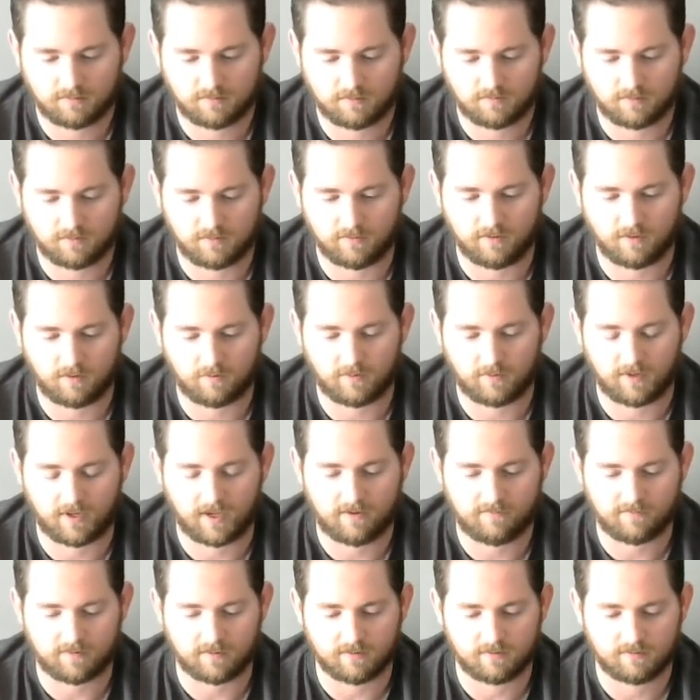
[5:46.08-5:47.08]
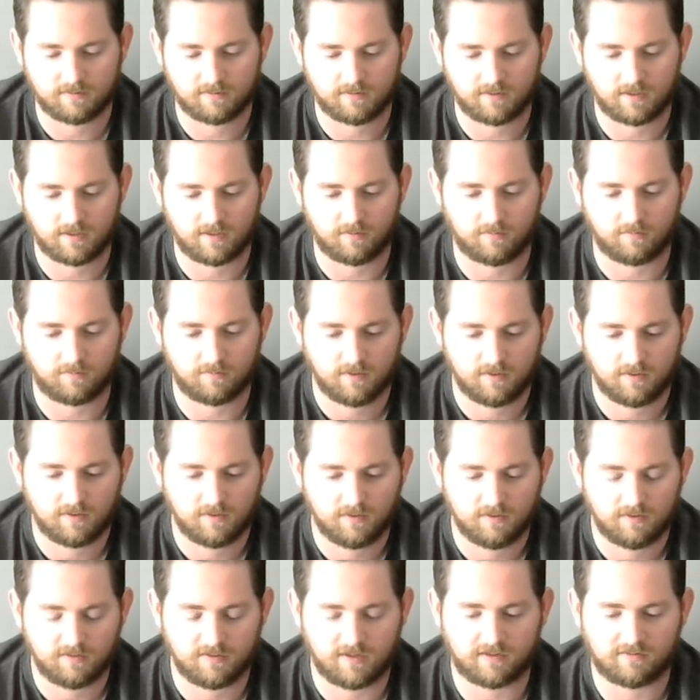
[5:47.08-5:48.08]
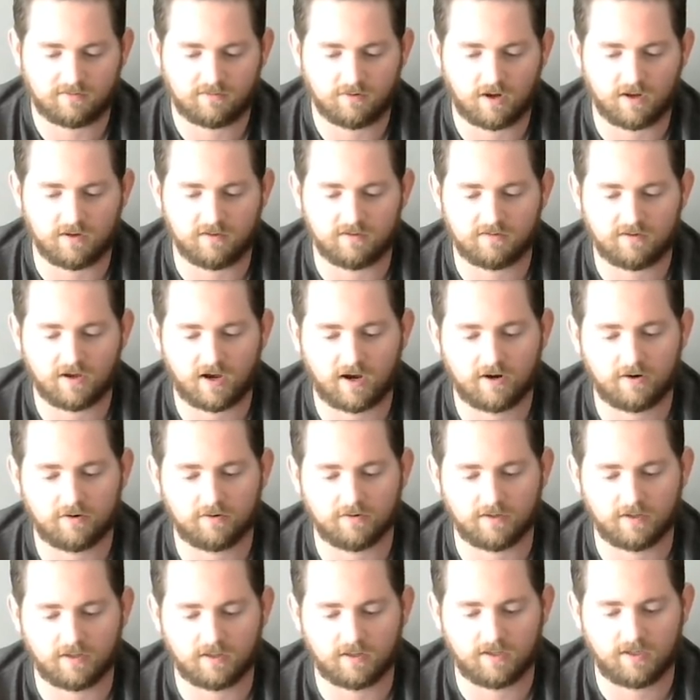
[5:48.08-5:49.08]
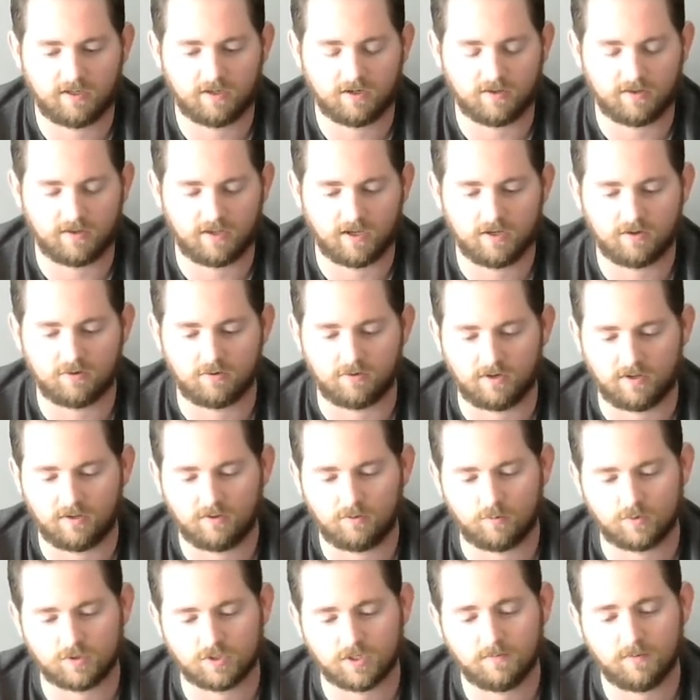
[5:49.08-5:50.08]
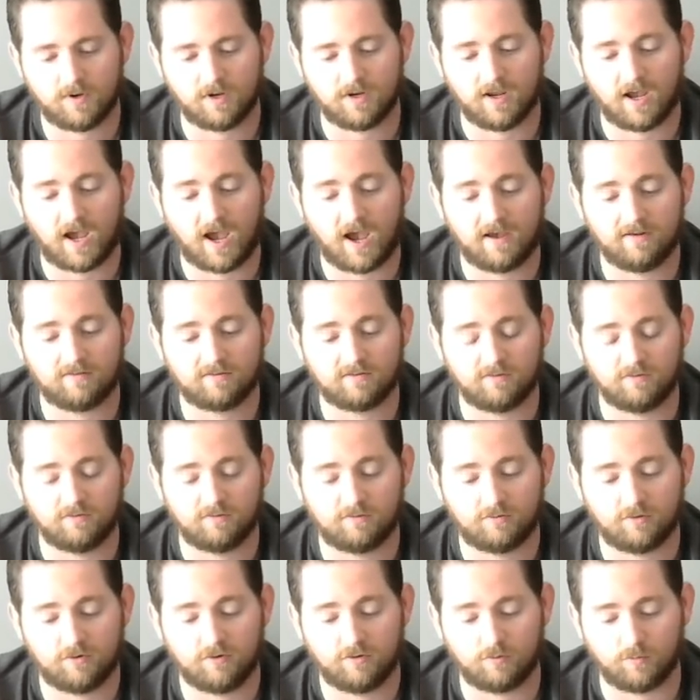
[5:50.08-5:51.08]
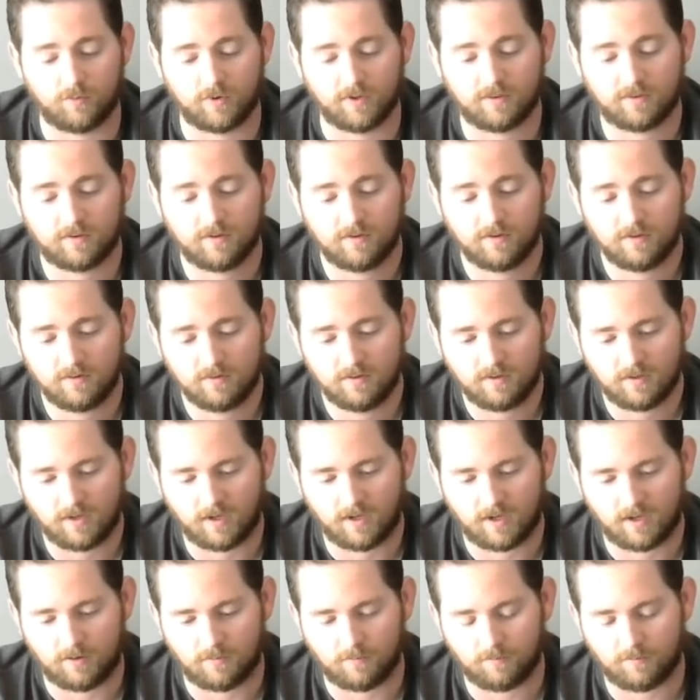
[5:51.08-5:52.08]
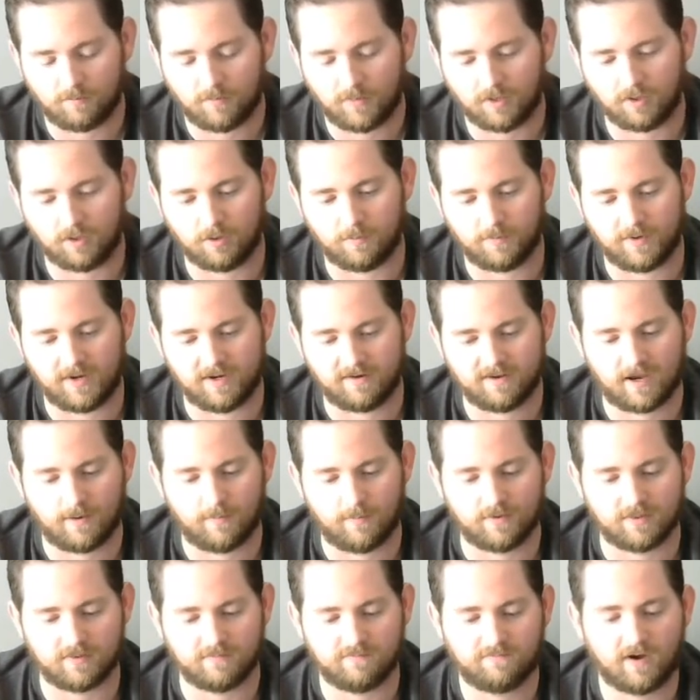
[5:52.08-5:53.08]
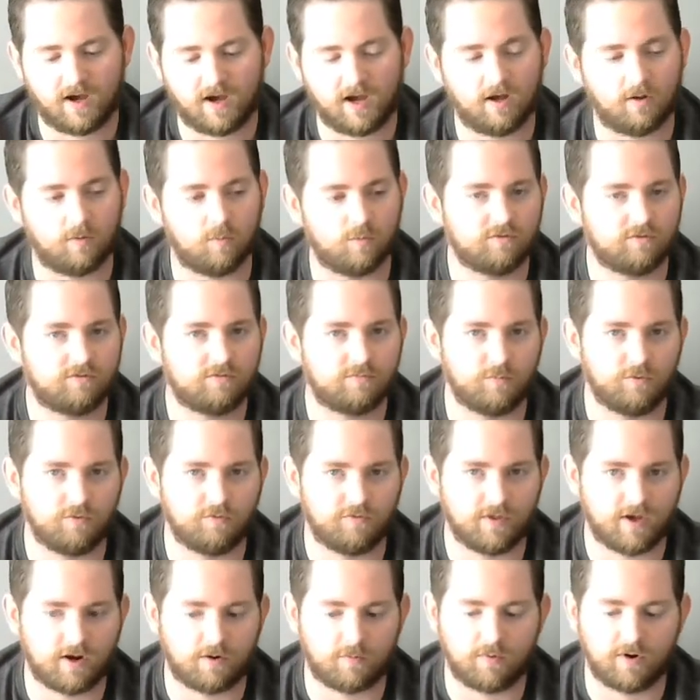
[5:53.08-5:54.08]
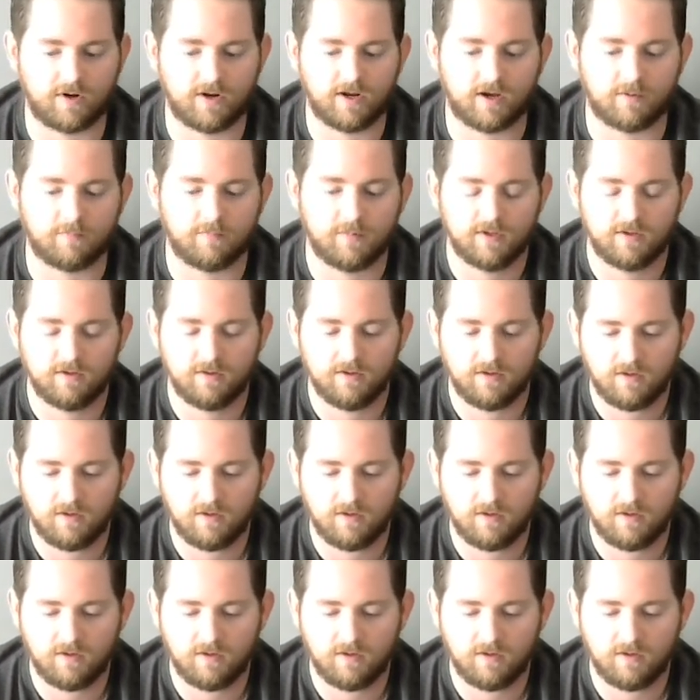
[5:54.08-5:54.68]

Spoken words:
And there we have it. Now, that's not entirely clean on the underneath, which I'm not as concerned with. A little bit of time with the file will smooth that right up.